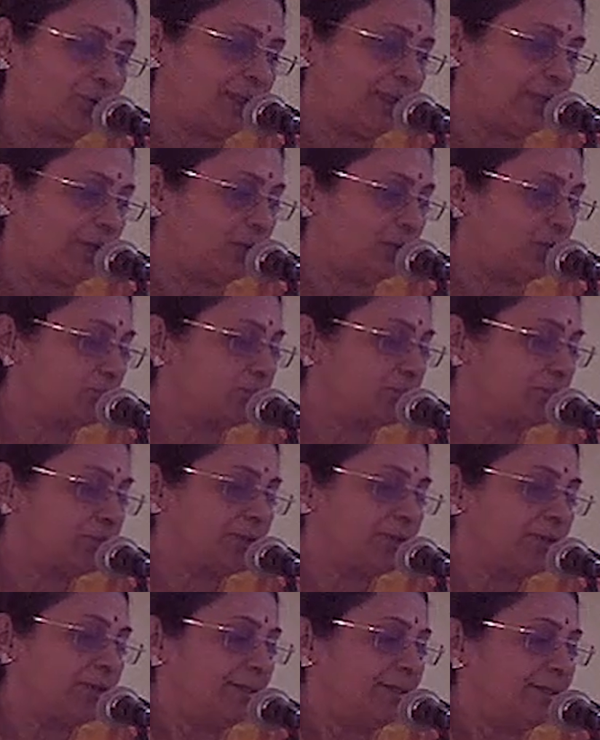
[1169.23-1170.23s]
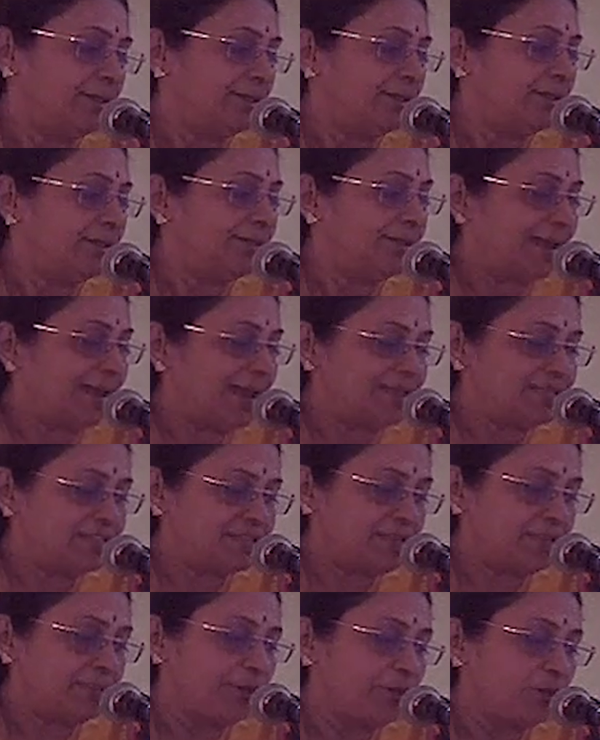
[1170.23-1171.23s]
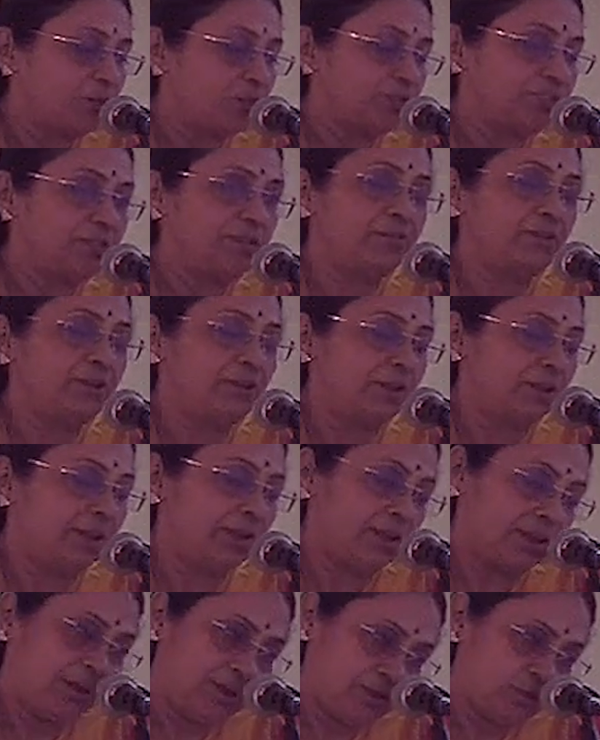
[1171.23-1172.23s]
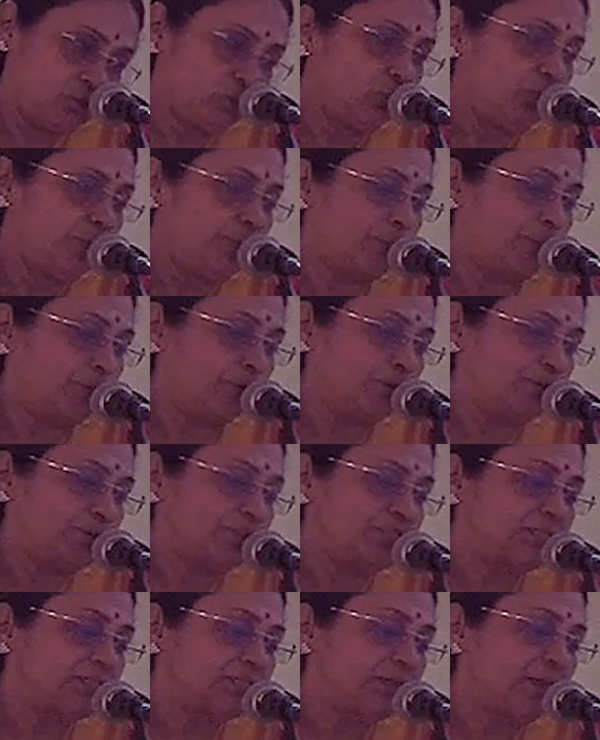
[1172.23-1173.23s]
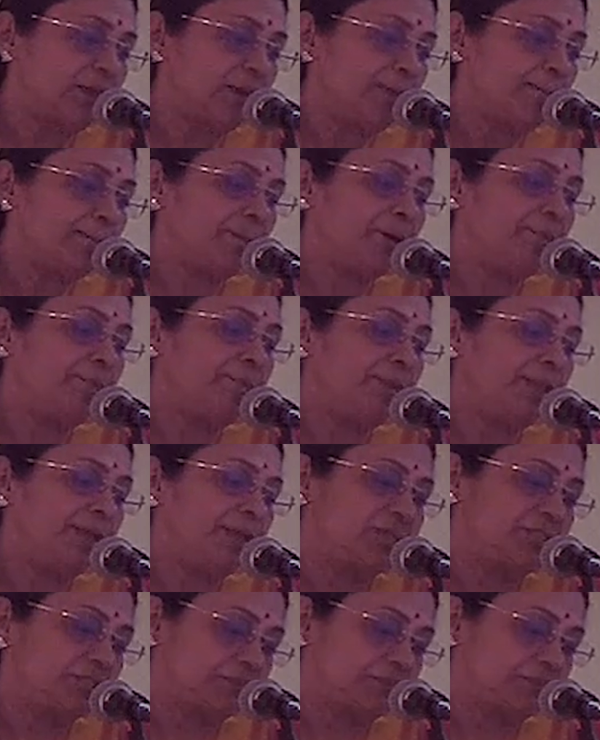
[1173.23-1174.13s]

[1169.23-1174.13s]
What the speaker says: layout. The landscaping was given due importance. Public